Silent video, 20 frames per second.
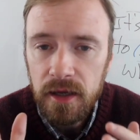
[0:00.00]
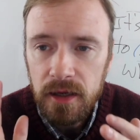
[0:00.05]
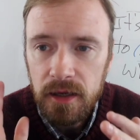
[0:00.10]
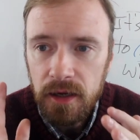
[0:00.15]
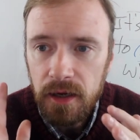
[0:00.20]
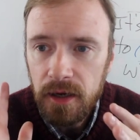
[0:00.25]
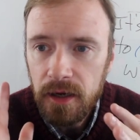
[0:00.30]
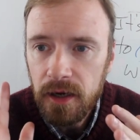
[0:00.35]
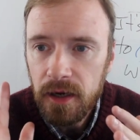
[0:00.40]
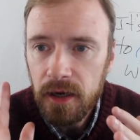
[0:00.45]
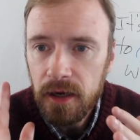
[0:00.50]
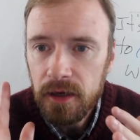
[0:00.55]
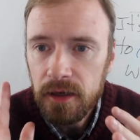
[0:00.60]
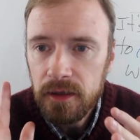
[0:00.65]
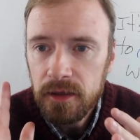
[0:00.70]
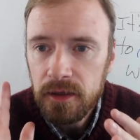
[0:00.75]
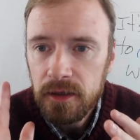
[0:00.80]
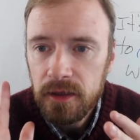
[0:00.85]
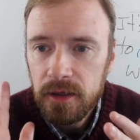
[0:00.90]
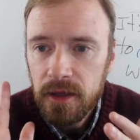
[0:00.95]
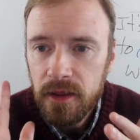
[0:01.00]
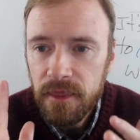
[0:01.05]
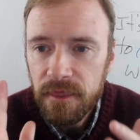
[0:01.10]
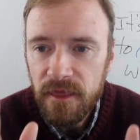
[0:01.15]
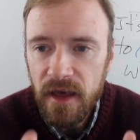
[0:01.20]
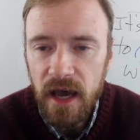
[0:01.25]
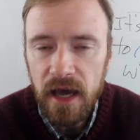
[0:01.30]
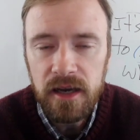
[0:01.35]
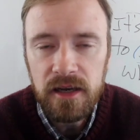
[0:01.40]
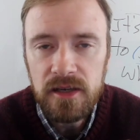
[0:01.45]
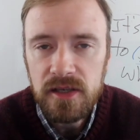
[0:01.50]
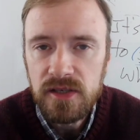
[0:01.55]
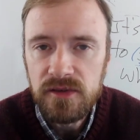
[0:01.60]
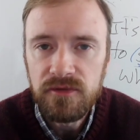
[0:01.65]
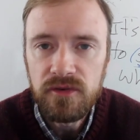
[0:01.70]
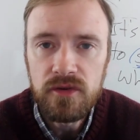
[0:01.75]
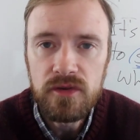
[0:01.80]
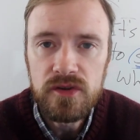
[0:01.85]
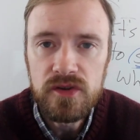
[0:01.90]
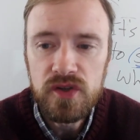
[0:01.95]
That is
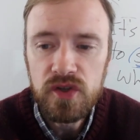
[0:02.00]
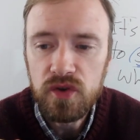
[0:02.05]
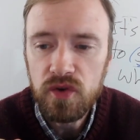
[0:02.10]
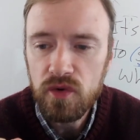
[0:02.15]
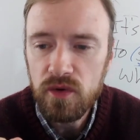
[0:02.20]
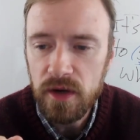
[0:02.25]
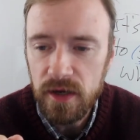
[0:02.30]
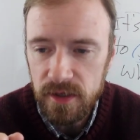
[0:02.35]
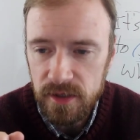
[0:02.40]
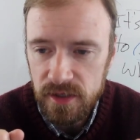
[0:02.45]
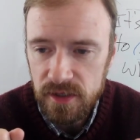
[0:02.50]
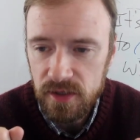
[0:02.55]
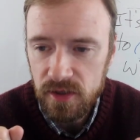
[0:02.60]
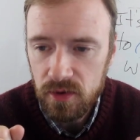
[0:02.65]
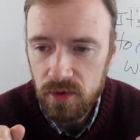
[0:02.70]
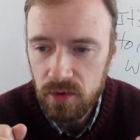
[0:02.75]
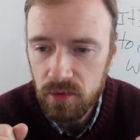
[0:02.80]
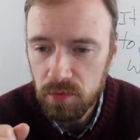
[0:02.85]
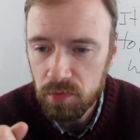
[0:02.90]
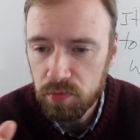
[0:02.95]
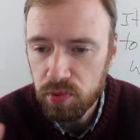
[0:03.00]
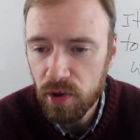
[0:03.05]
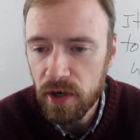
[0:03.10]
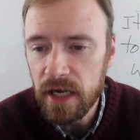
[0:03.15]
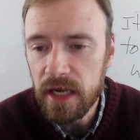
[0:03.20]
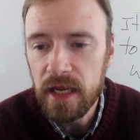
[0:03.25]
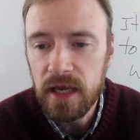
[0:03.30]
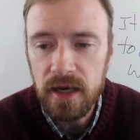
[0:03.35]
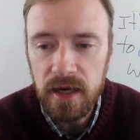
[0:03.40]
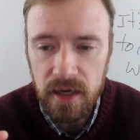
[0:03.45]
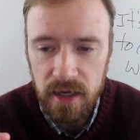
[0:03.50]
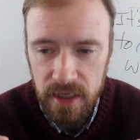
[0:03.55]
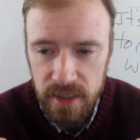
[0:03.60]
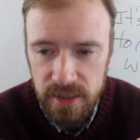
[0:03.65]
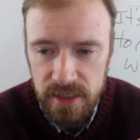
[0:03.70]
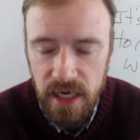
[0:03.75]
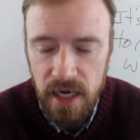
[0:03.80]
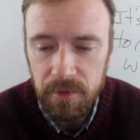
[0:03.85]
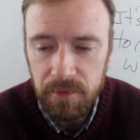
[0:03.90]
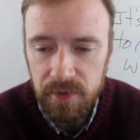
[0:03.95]
for the students to bring in an
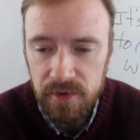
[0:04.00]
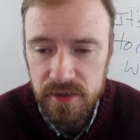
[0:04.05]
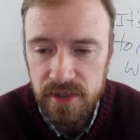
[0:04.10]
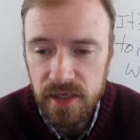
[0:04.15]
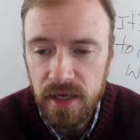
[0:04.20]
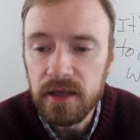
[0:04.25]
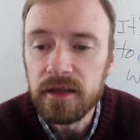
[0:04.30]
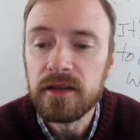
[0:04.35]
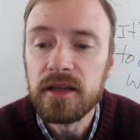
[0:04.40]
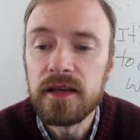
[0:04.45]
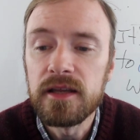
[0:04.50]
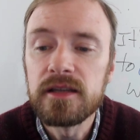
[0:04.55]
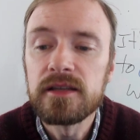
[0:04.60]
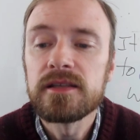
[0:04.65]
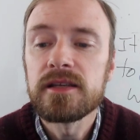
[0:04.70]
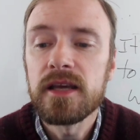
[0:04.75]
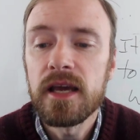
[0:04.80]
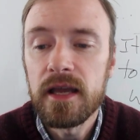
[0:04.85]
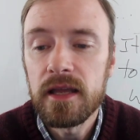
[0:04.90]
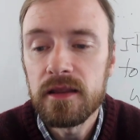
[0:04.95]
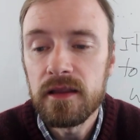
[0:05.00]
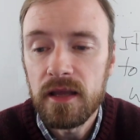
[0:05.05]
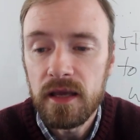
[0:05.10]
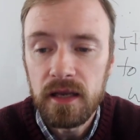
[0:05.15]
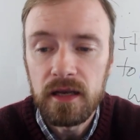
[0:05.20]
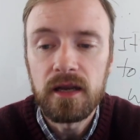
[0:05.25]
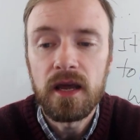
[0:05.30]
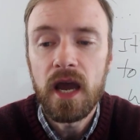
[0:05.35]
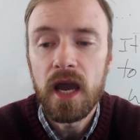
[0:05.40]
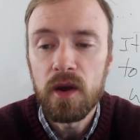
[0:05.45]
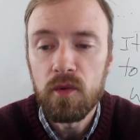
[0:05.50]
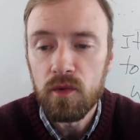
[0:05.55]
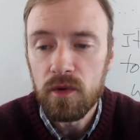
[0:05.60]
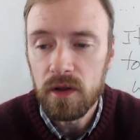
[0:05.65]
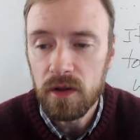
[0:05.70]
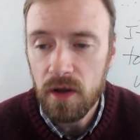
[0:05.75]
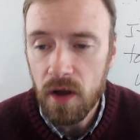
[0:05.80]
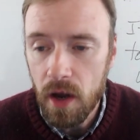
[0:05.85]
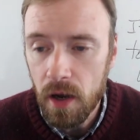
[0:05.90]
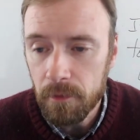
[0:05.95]
example sentence, and then I will
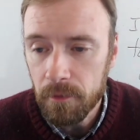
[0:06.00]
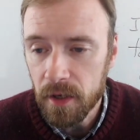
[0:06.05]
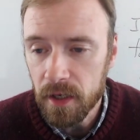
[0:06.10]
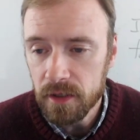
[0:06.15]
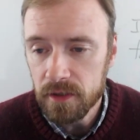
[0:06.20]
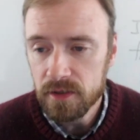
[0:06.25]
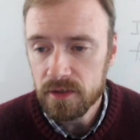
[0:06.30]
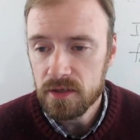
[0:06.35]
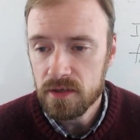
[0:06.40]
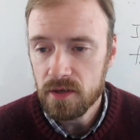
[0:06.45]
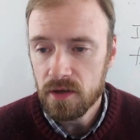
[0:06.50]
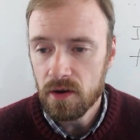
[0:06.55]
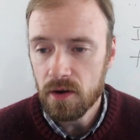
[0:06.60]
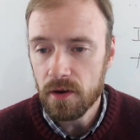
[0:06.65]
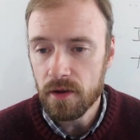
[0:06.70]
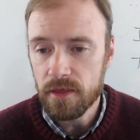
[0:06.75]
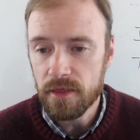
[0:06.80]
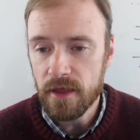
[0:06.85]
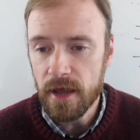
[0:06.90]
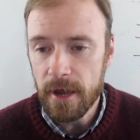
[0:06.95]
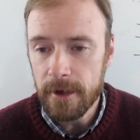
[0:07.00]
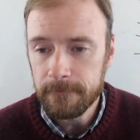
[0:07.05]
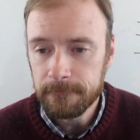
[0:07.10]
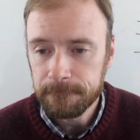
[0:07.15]
comment on that.